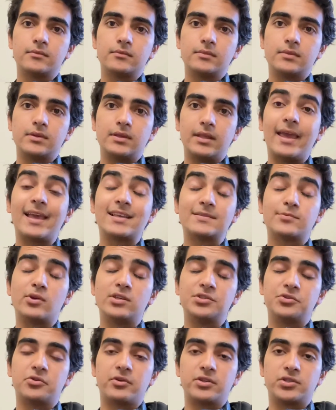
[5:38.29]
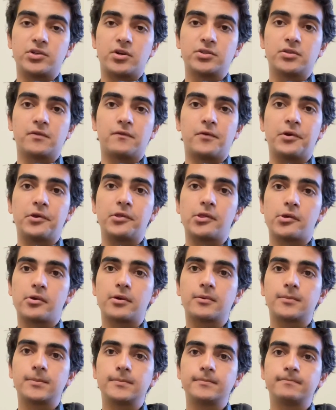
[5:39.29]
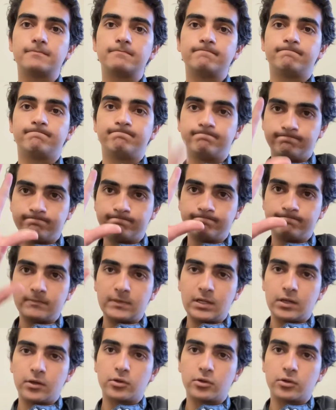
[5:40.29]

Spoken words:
the exponential returns of what you're doing. Good